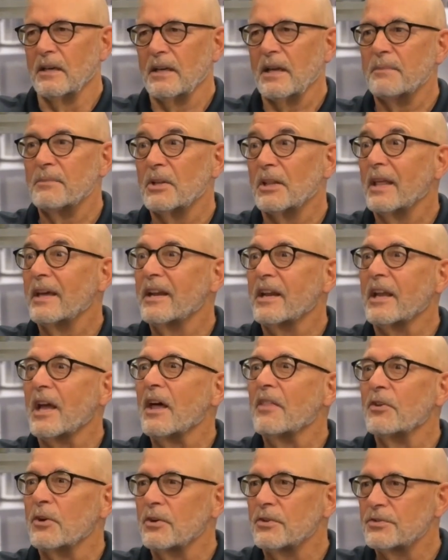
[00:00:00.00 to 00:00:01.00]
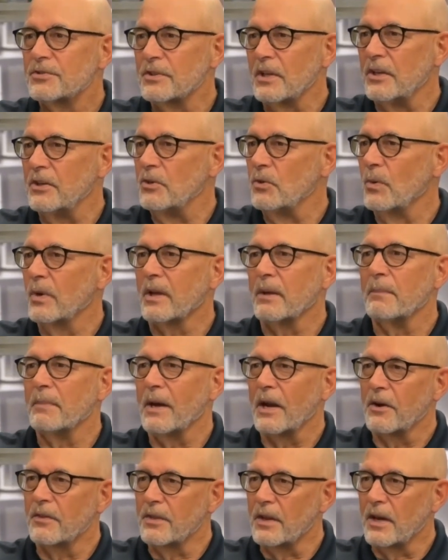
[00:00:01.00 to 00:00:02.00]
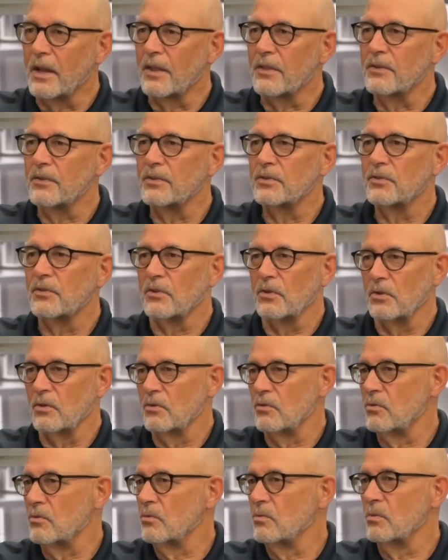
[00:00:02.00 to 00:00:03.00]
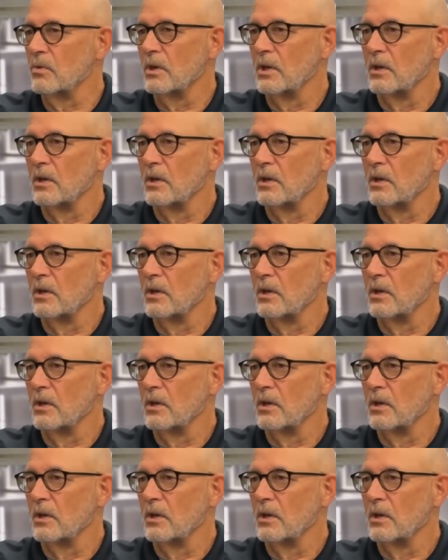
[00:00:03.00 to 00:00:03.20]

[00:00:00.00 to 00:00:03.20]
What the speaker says: emulating others and doing it better than others to